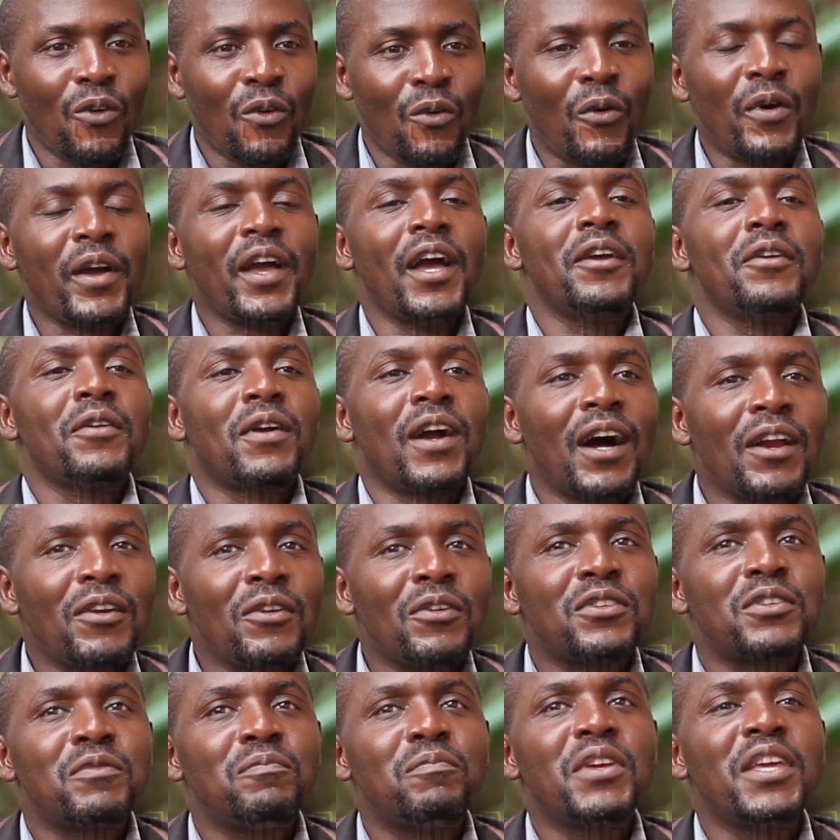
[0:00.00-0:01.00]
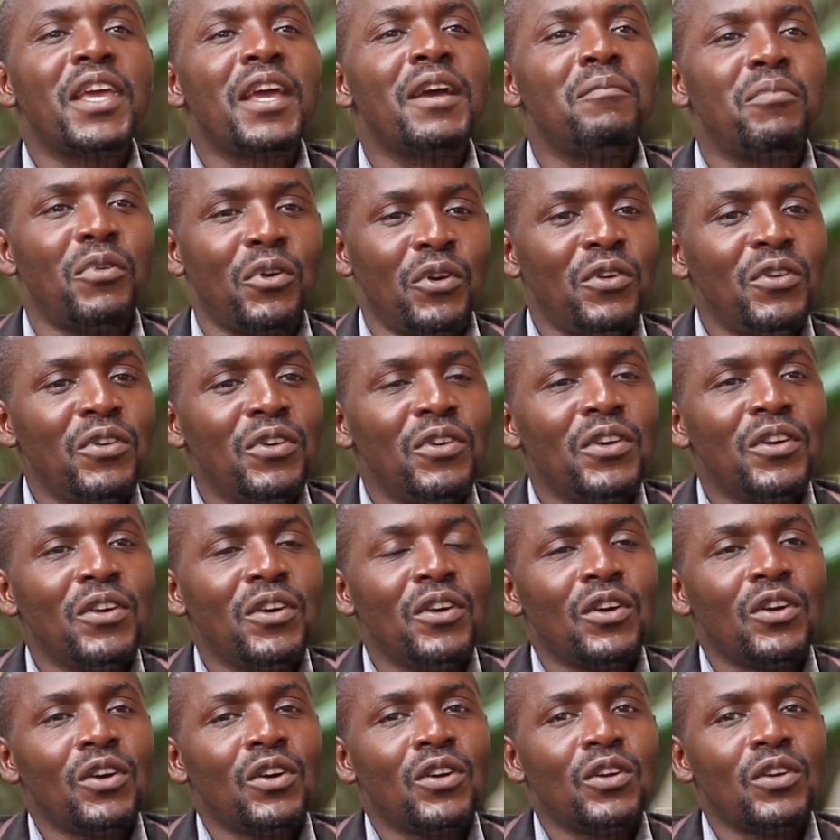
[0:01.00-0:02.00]
where you cannot be able
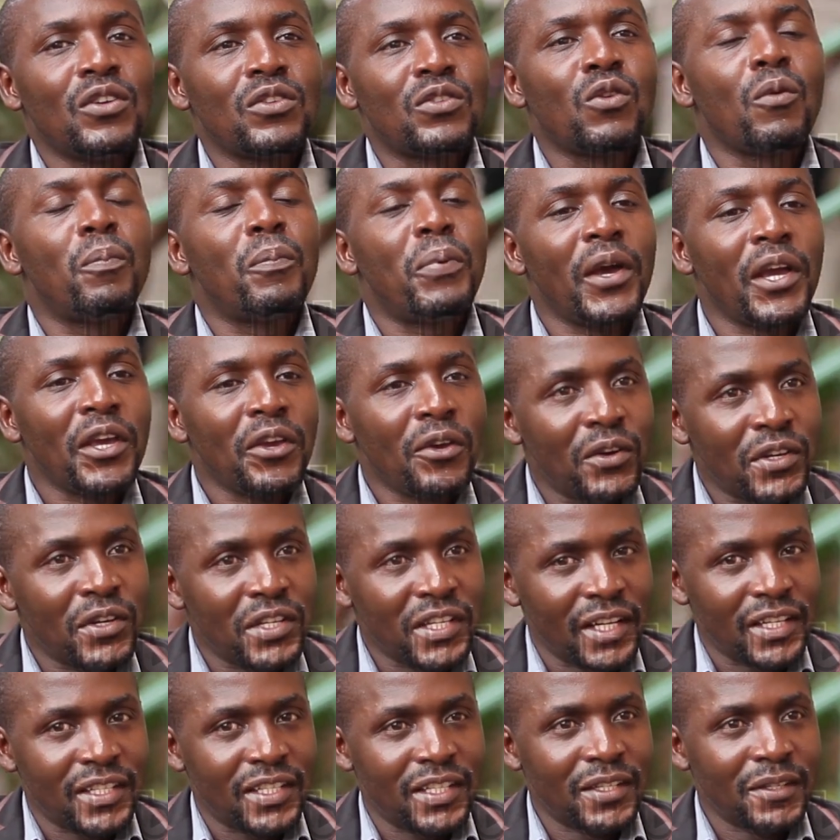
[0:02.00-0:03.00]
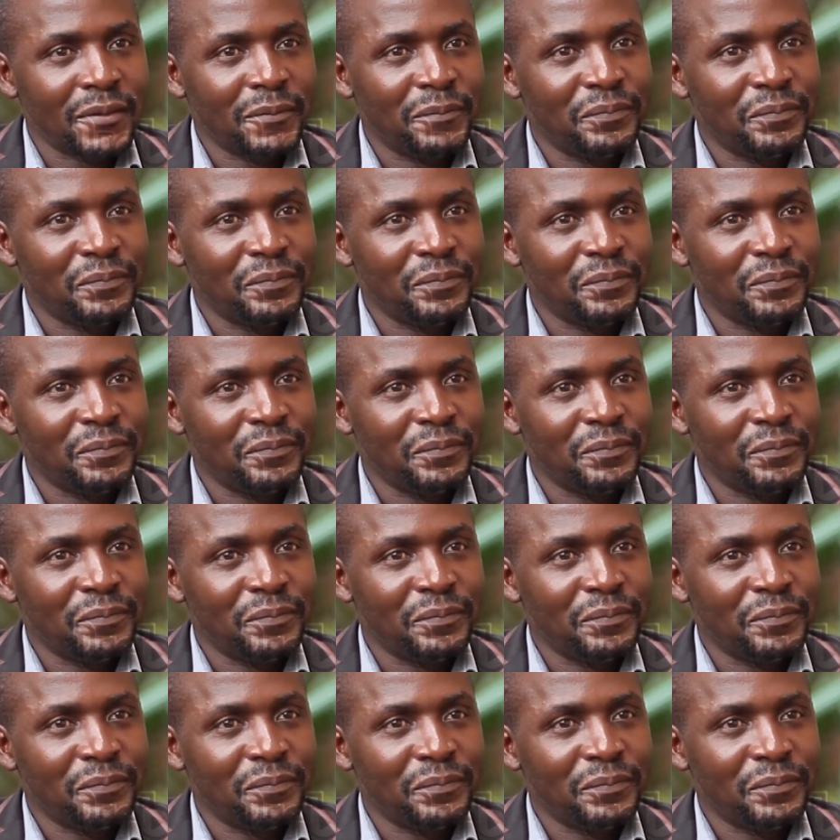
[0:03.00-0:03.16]
to pay your debt.